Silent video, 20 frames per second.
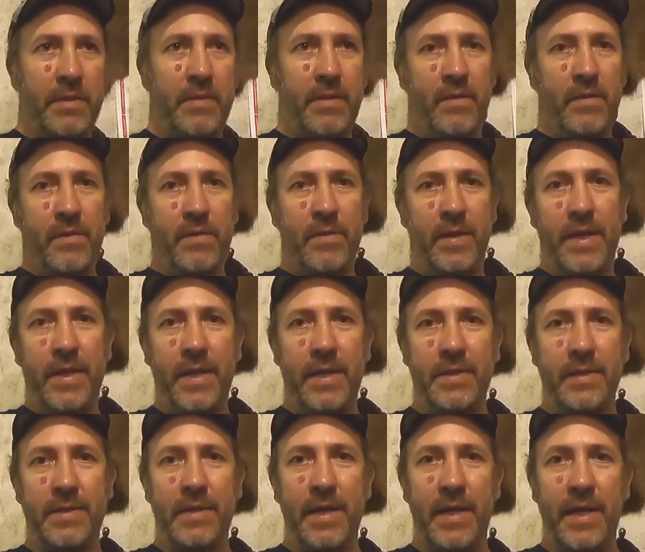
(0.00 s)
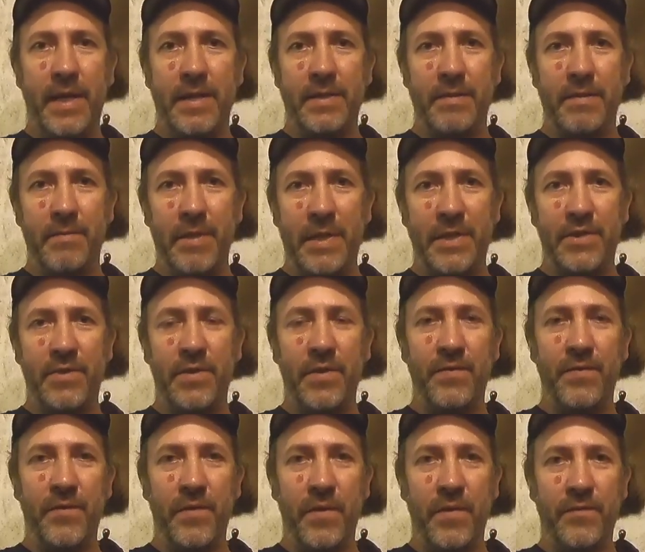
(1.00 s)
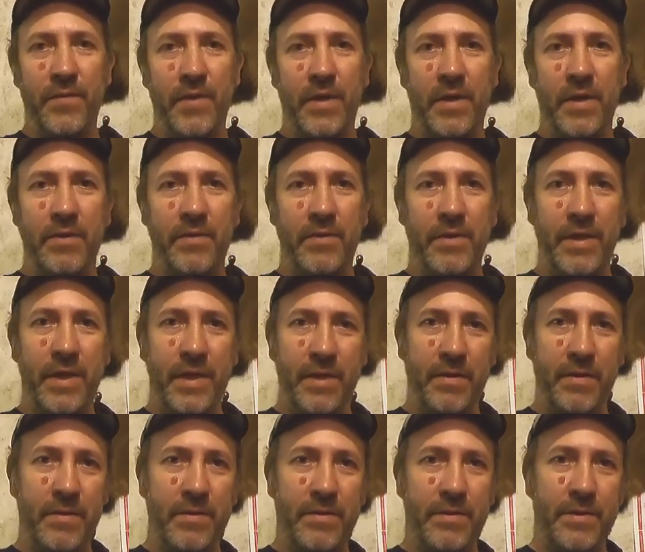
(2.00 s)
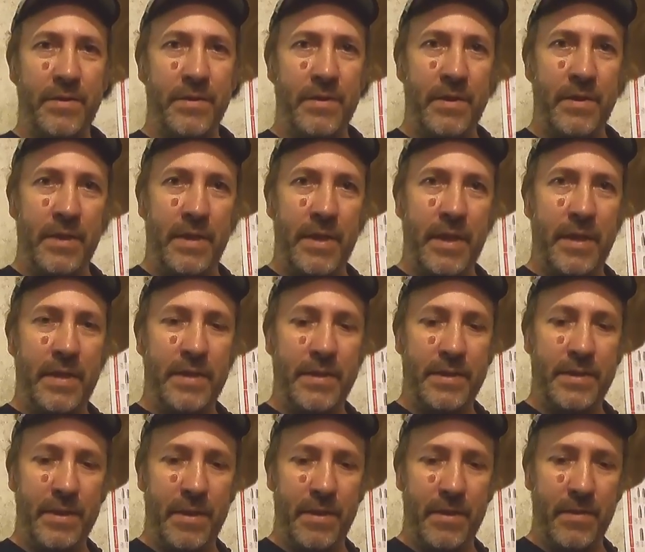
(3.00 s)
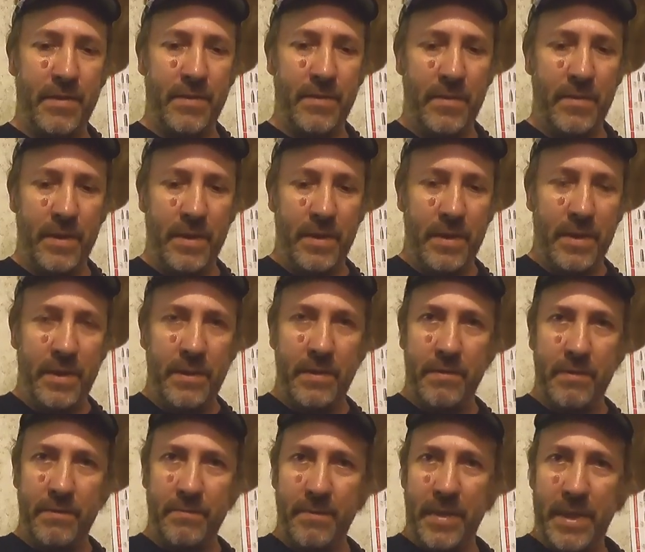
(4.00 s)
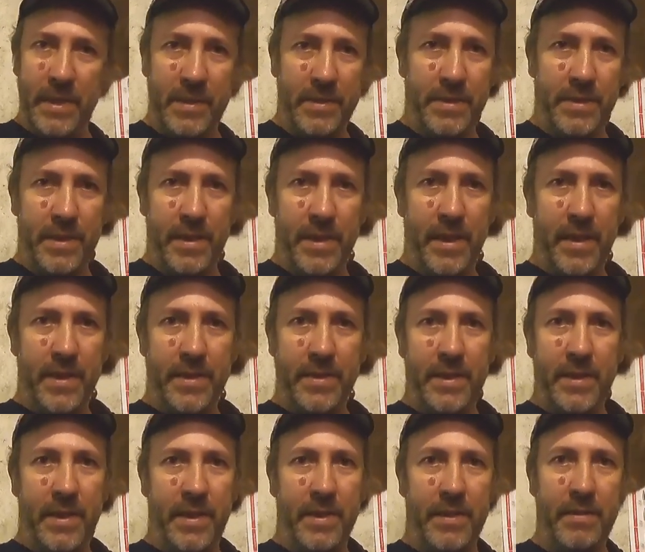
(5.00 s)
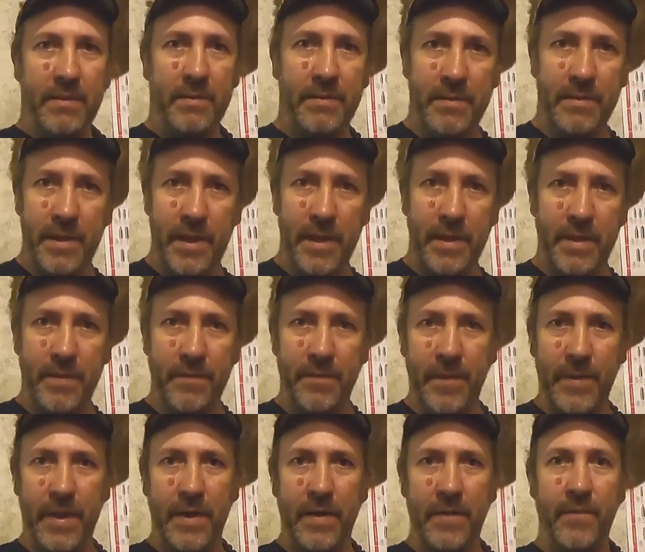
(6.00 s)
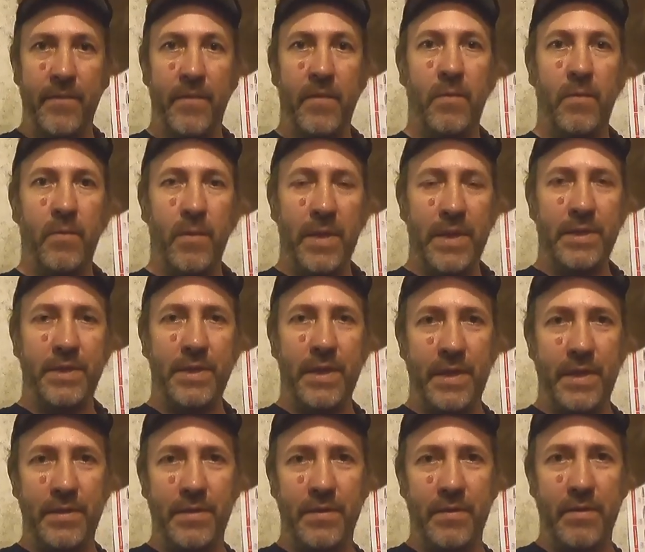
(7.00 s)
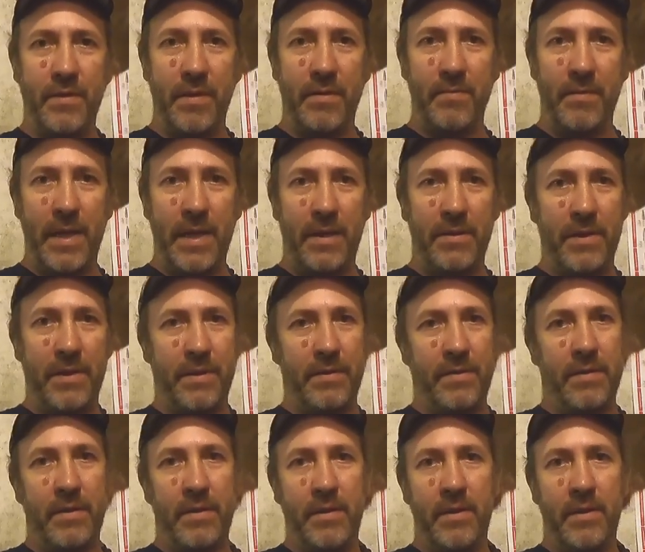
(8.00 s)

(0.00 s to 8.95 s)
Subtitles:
The only thing is that hasn't been true for over 100 years. And so, because the 1895 Winchester come out in